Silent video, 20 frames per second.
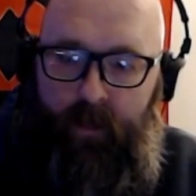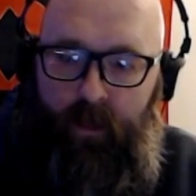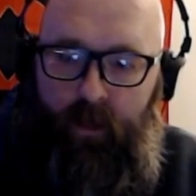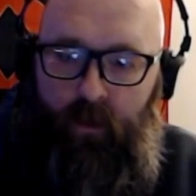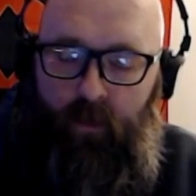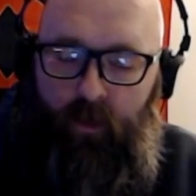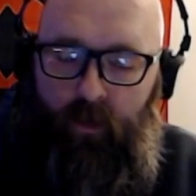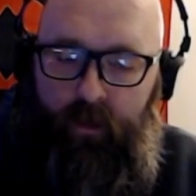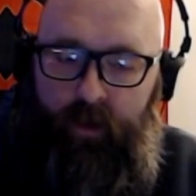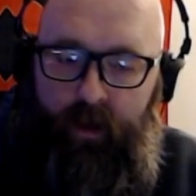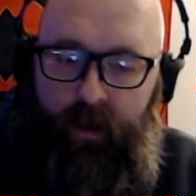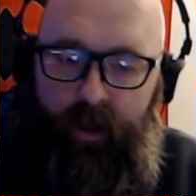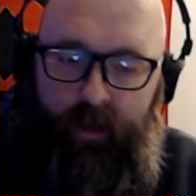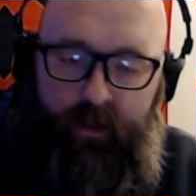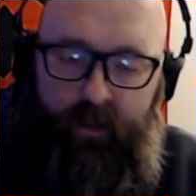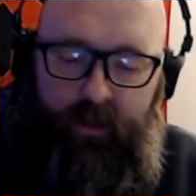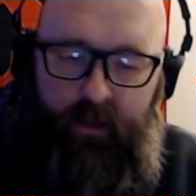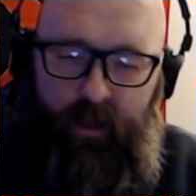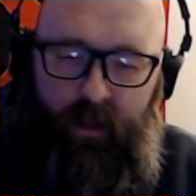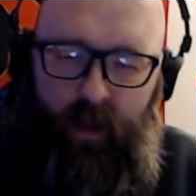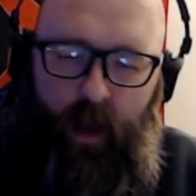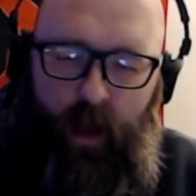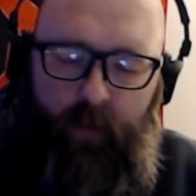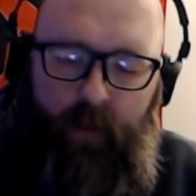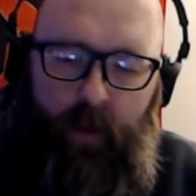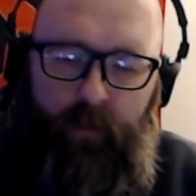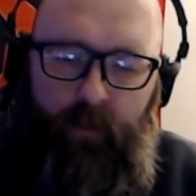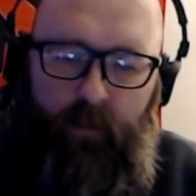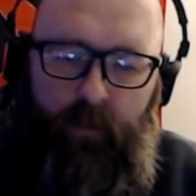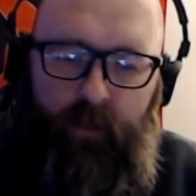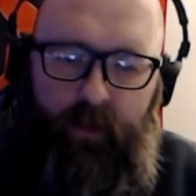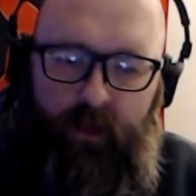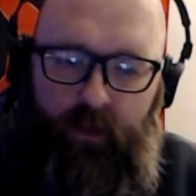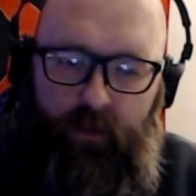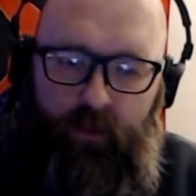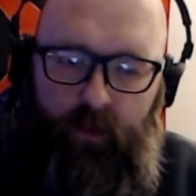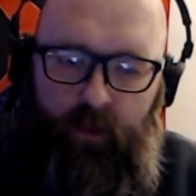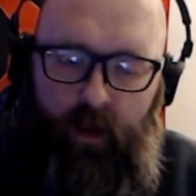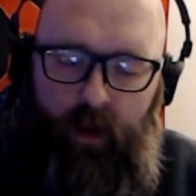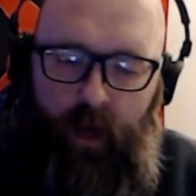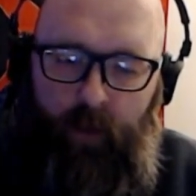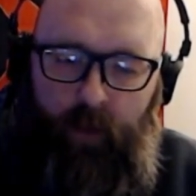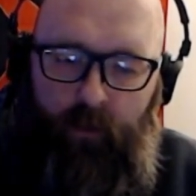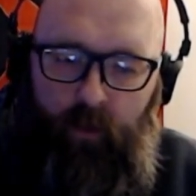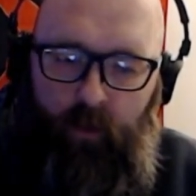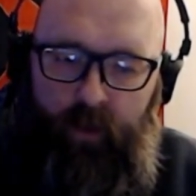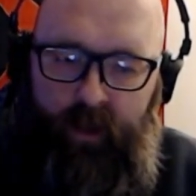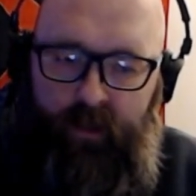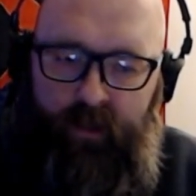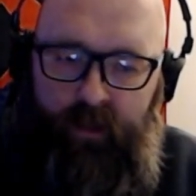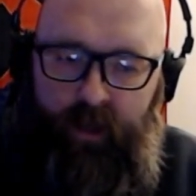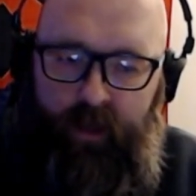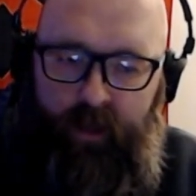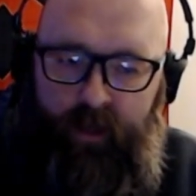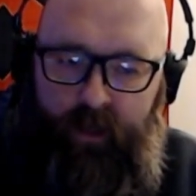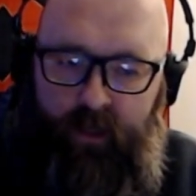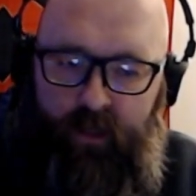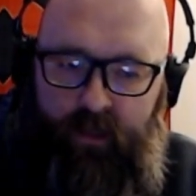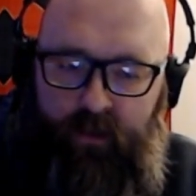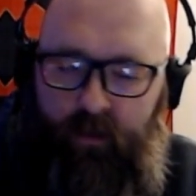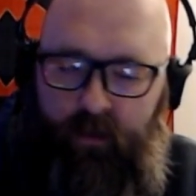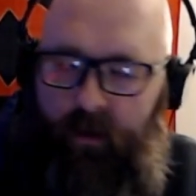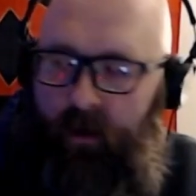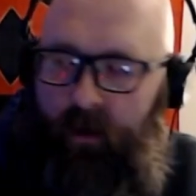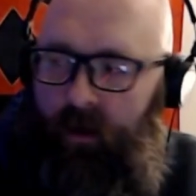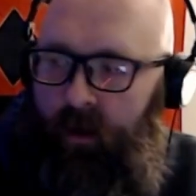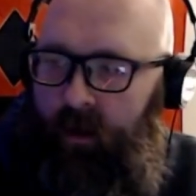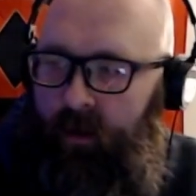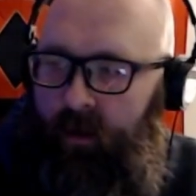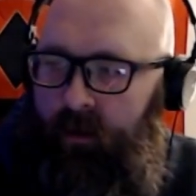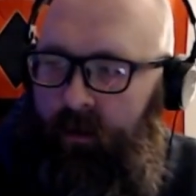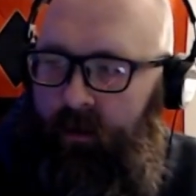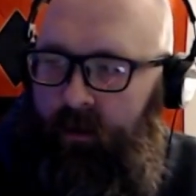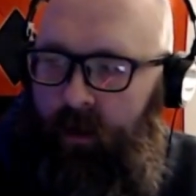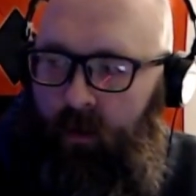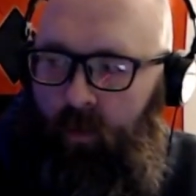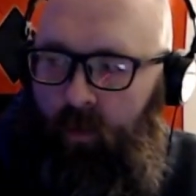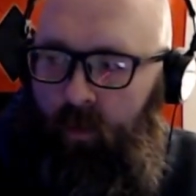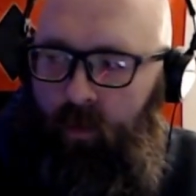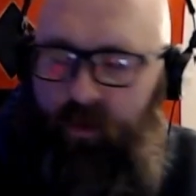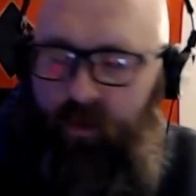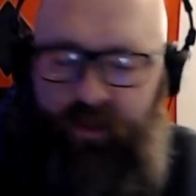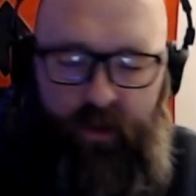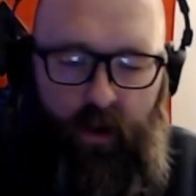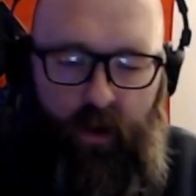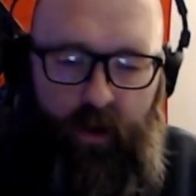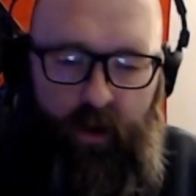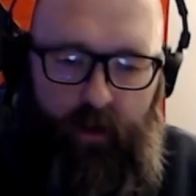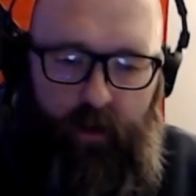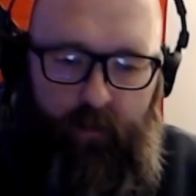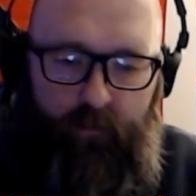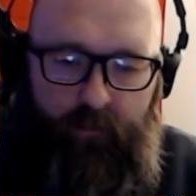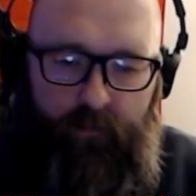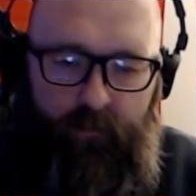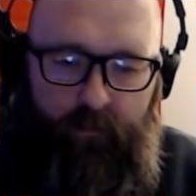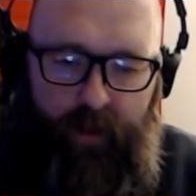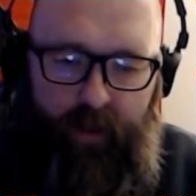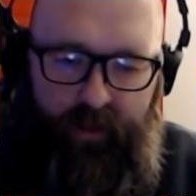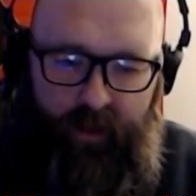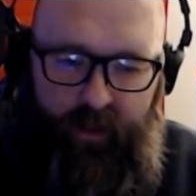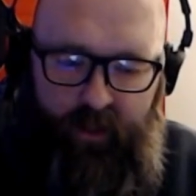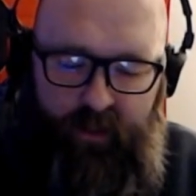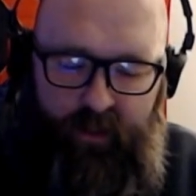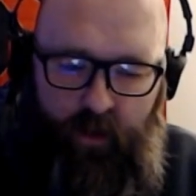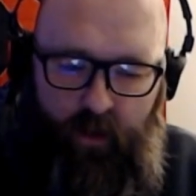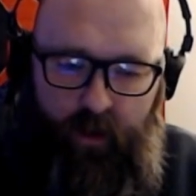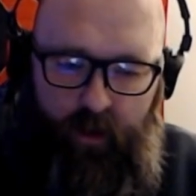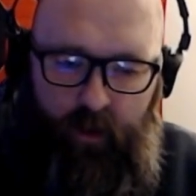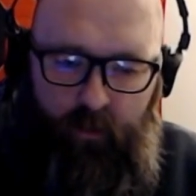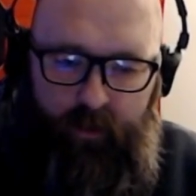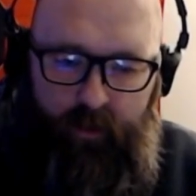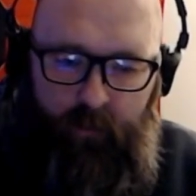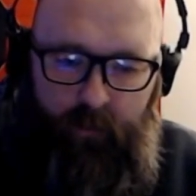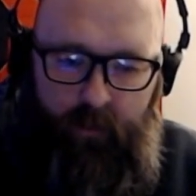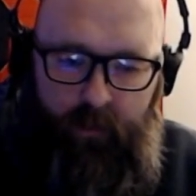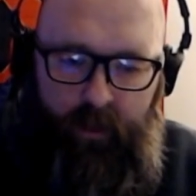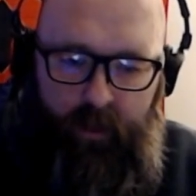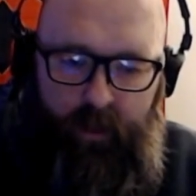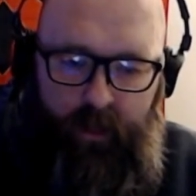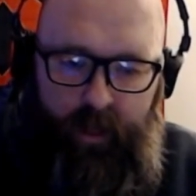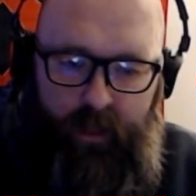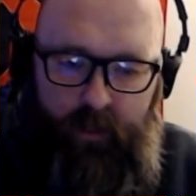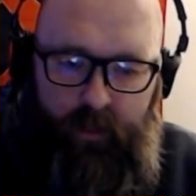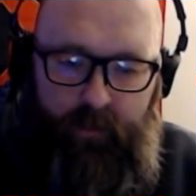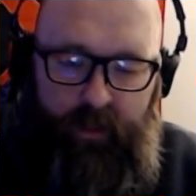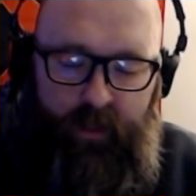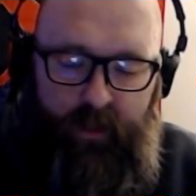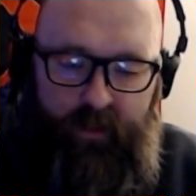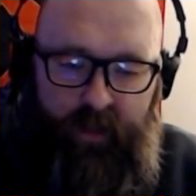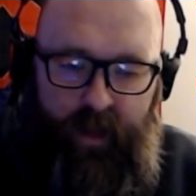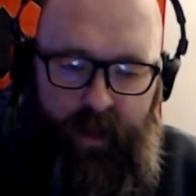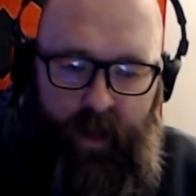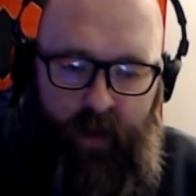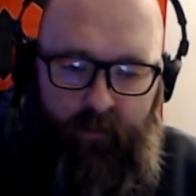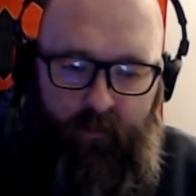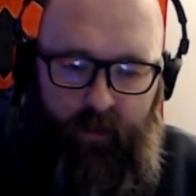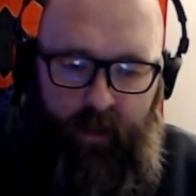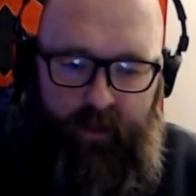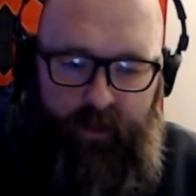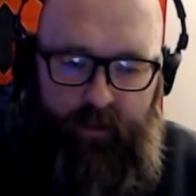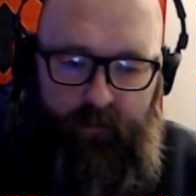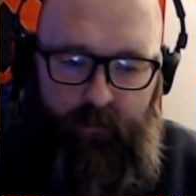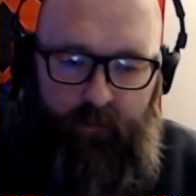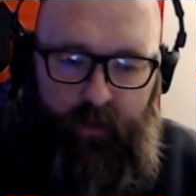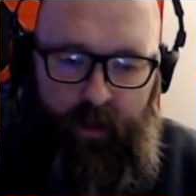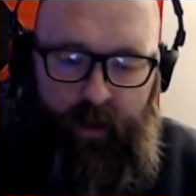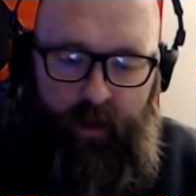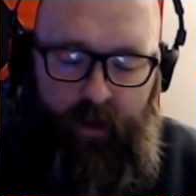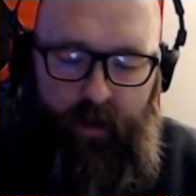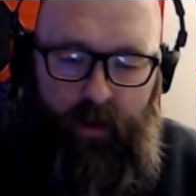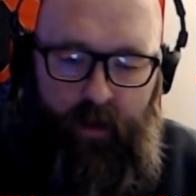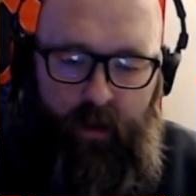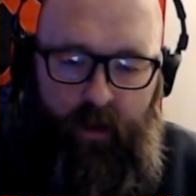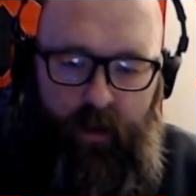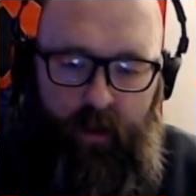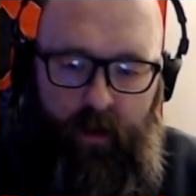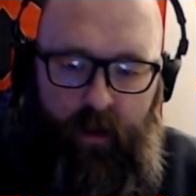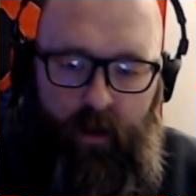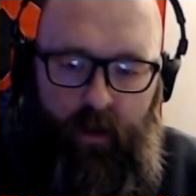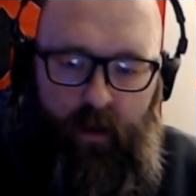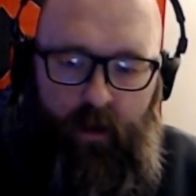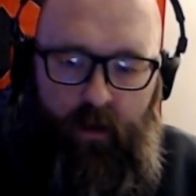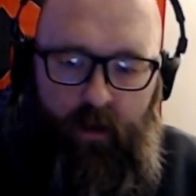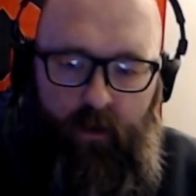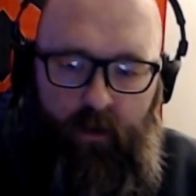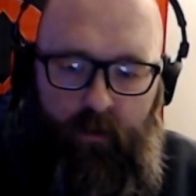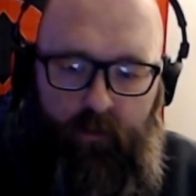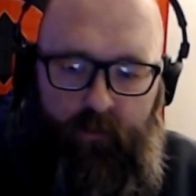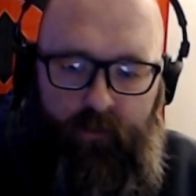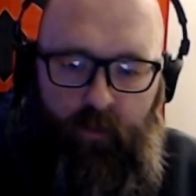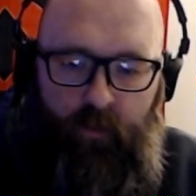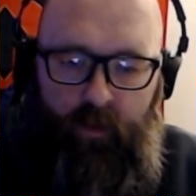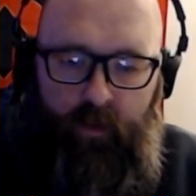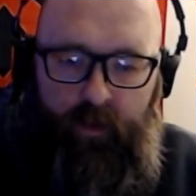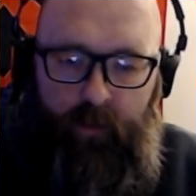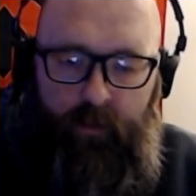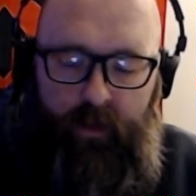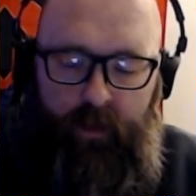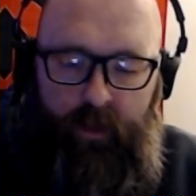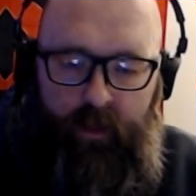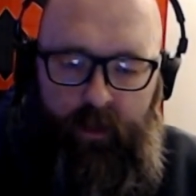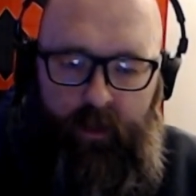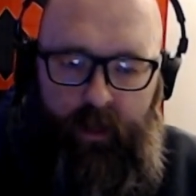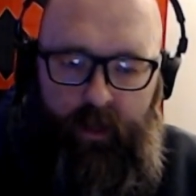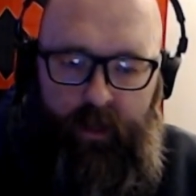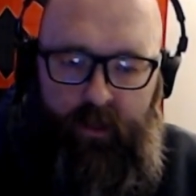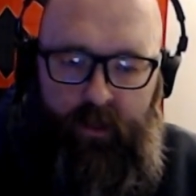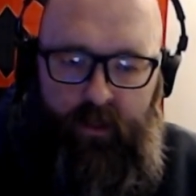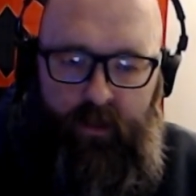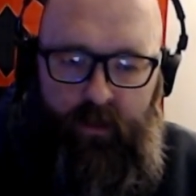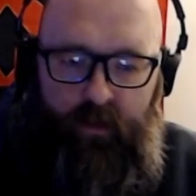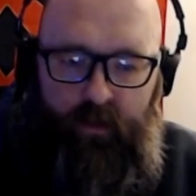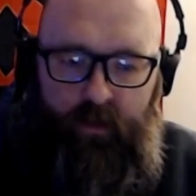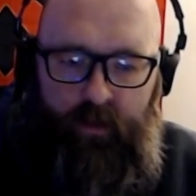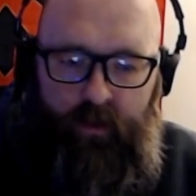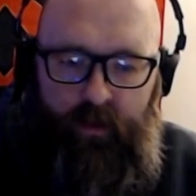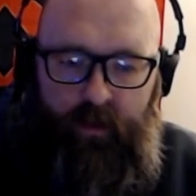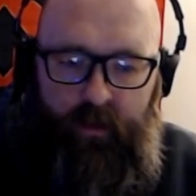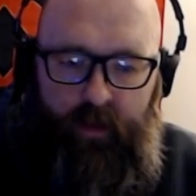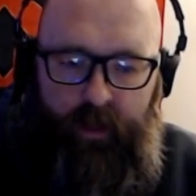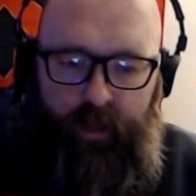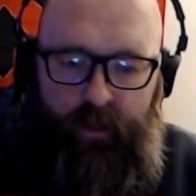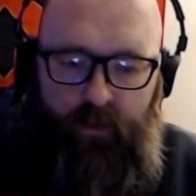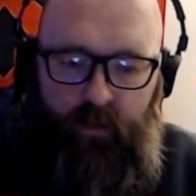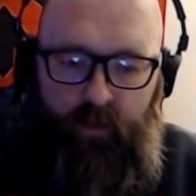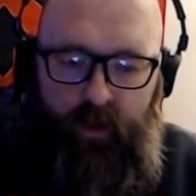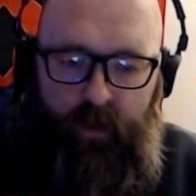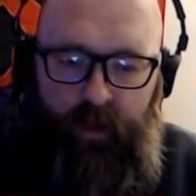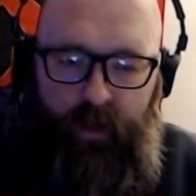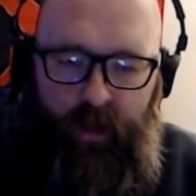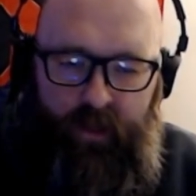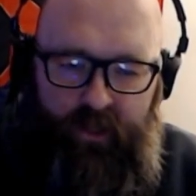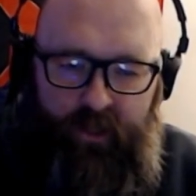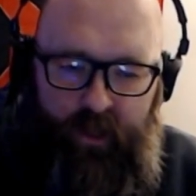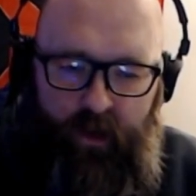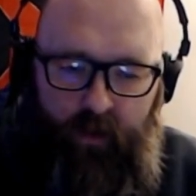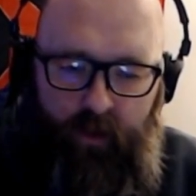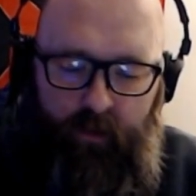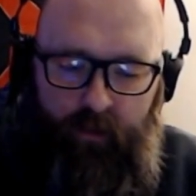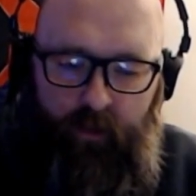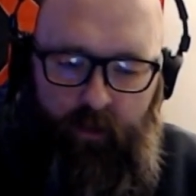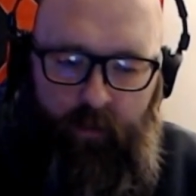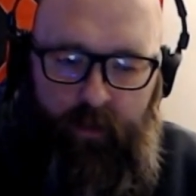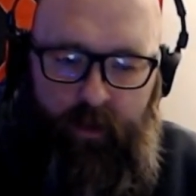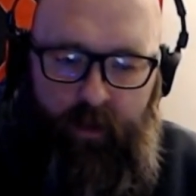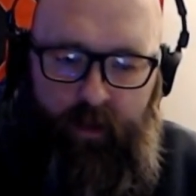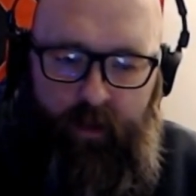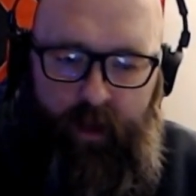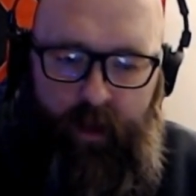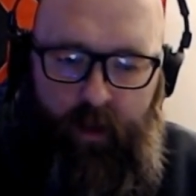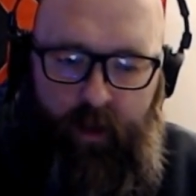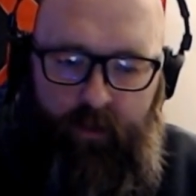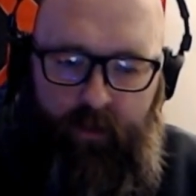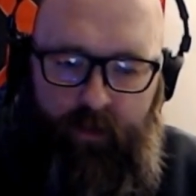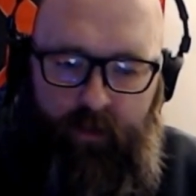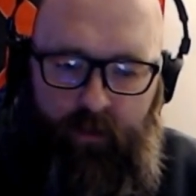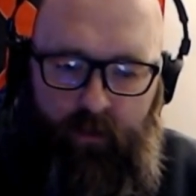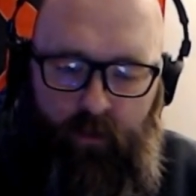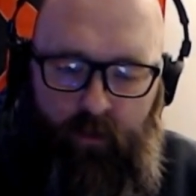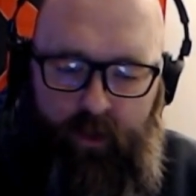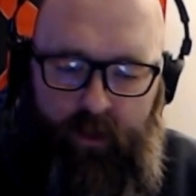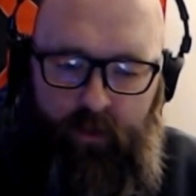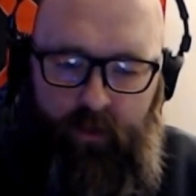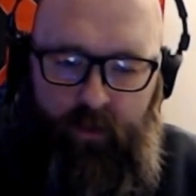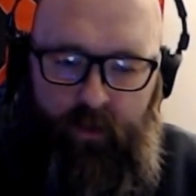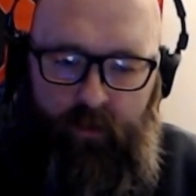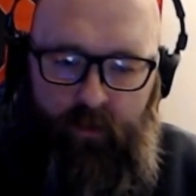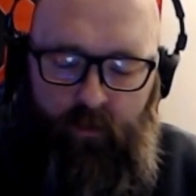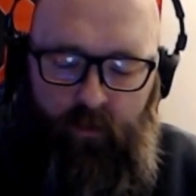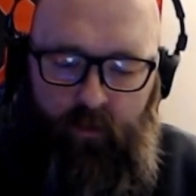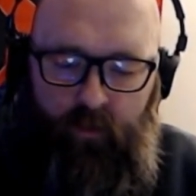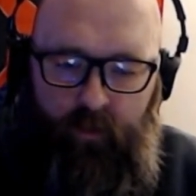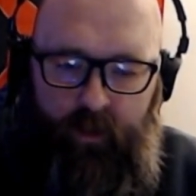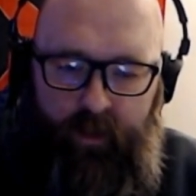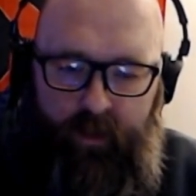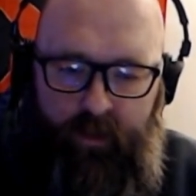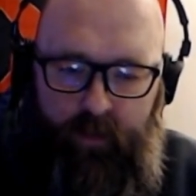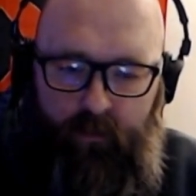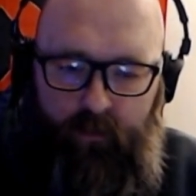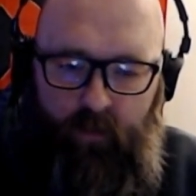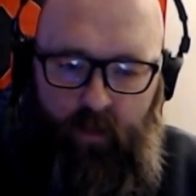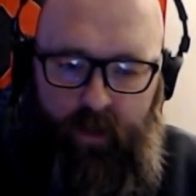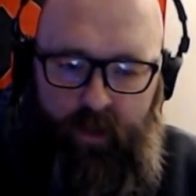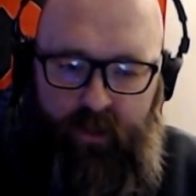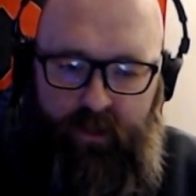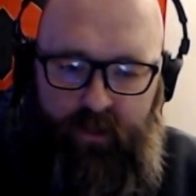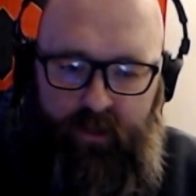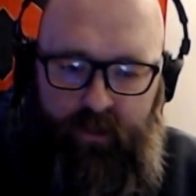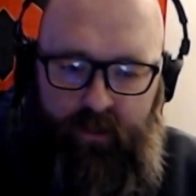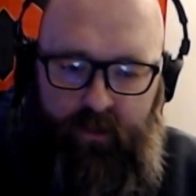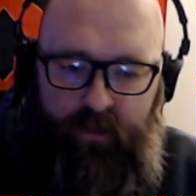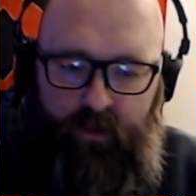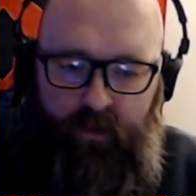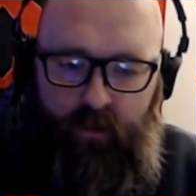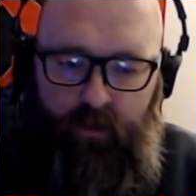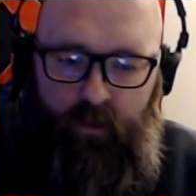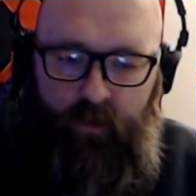or the next, I'll probably do a couple weeks on each. Starting with the PEH because I have a lesson plan for the PEH next week, and I'll share a little bit of that with you once we get some questions or